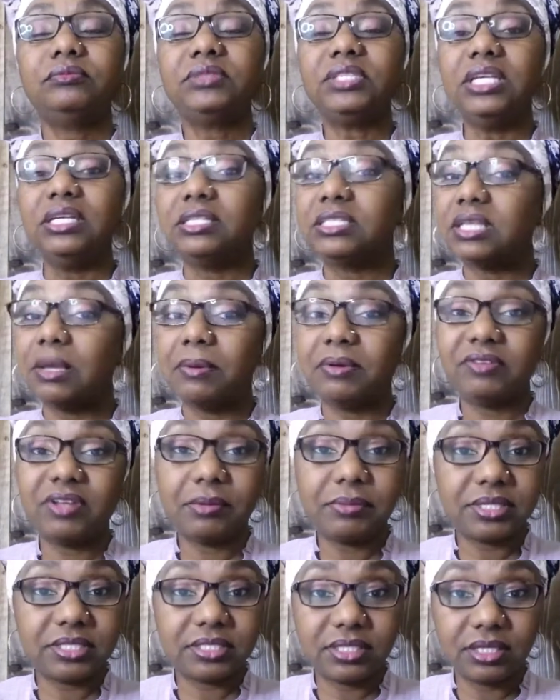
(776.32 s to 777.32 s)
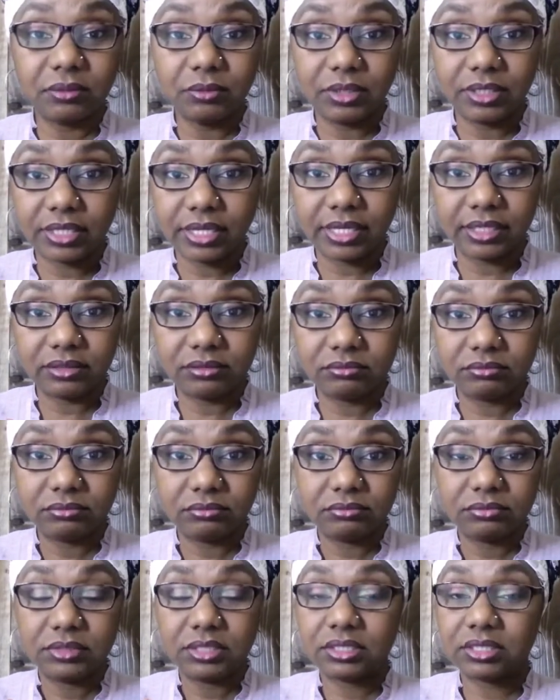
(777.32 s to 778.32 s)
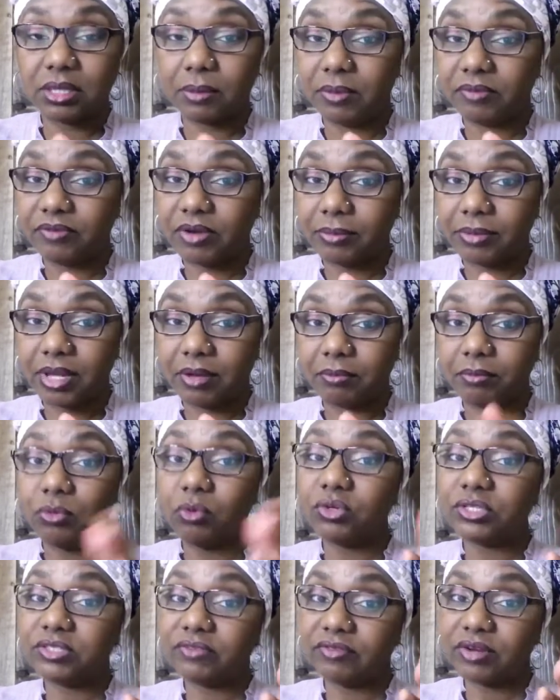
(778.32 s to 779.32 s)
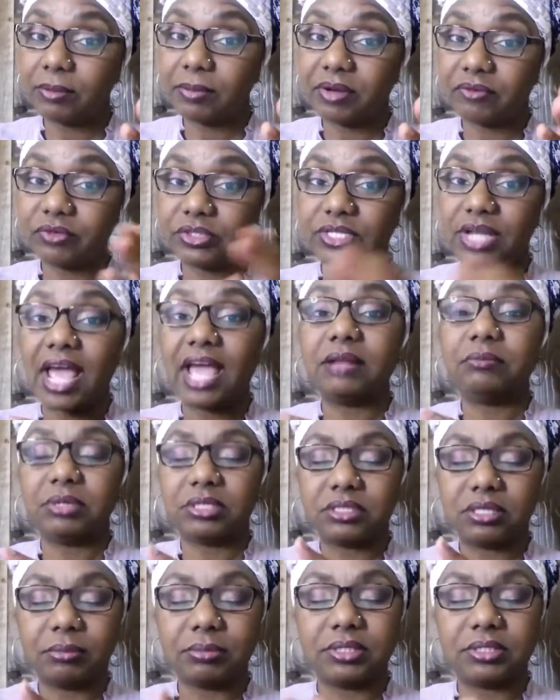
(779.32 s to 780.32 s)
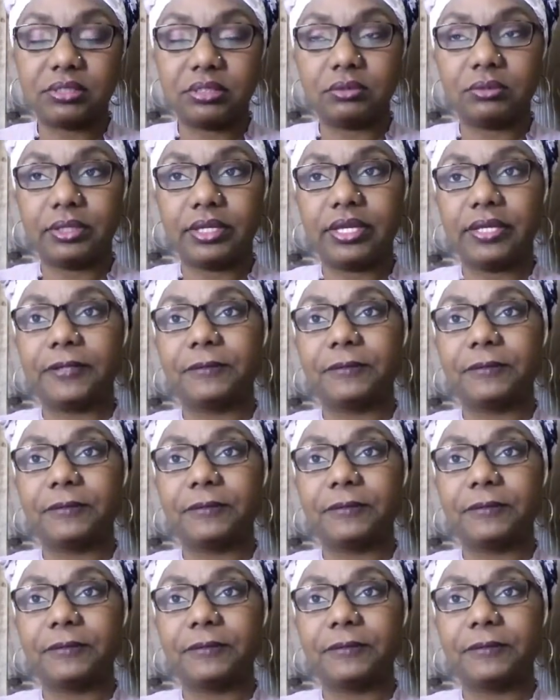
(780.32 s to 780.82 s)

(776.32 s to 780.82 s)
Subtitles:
Some of them are still working. Most of them have retired, but some are still working.